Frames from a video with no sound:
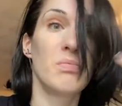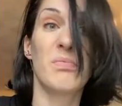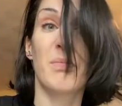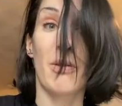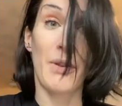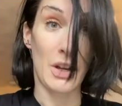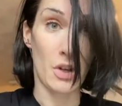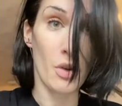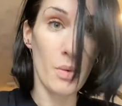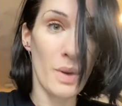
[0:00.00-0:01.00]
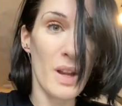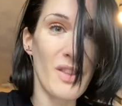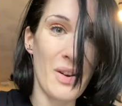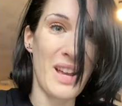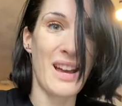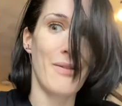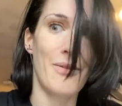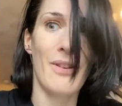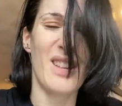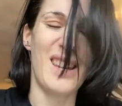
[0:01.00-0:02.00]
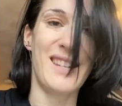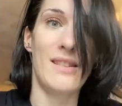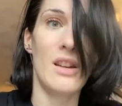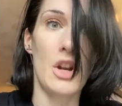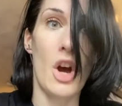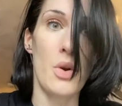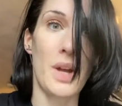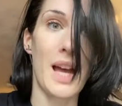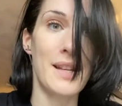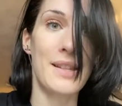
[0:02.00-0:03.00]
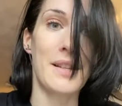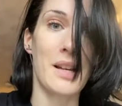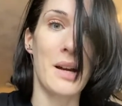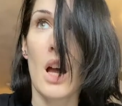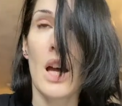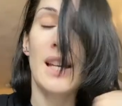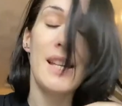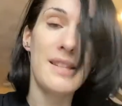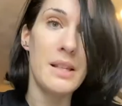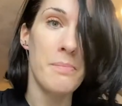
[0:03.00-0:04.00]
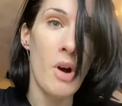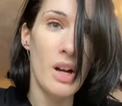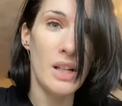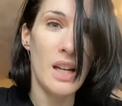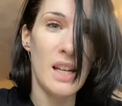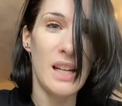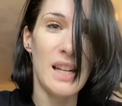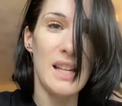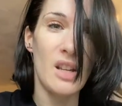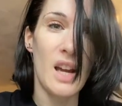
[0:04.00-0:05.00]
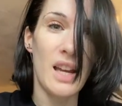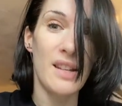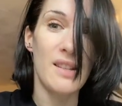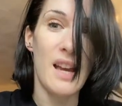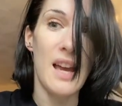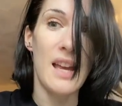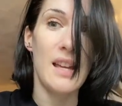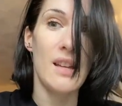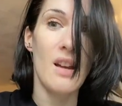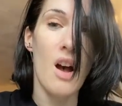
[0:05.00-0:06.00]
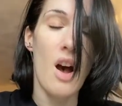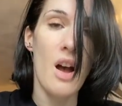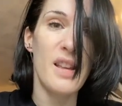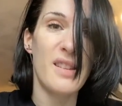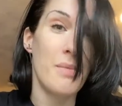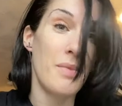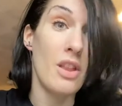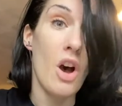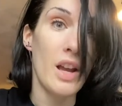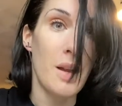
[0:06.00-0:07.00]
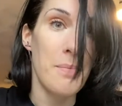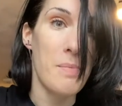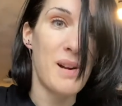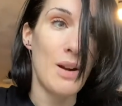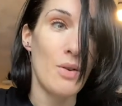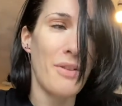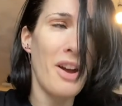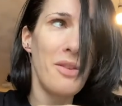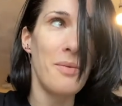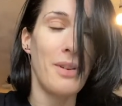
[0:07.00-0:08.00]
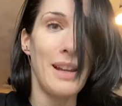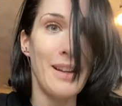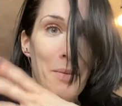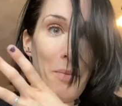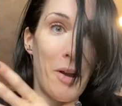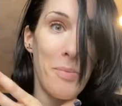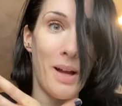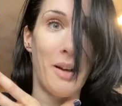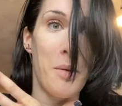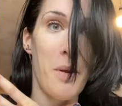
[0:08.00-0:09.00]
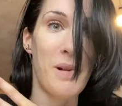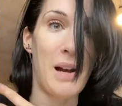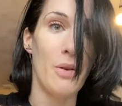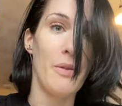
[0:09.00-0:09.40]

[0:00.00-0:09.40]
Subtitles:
professional, even though I have an okay setup, at least it's mine, and at least I can say it's something that I can be proud of. Hopefully, I'm hoping I can be proud of